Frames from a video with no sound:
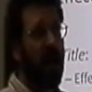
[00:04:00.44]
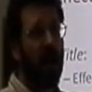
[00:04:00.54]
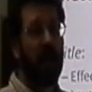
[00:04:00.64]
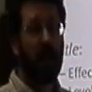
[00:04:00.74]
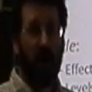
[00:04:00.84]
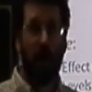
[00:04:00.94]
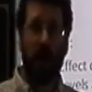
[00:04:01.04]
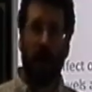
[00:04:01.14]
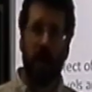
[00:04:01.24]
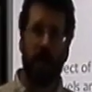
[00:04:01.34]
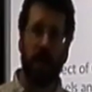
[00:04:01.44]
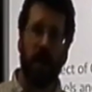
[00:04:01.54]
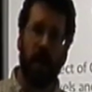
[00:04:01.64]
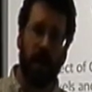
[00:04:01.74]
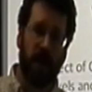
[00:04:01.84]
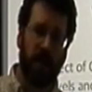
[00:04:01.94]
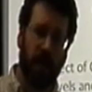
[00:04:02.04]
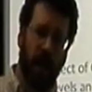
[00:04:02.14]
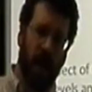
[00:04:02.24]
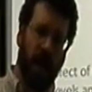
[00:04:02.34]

in our district.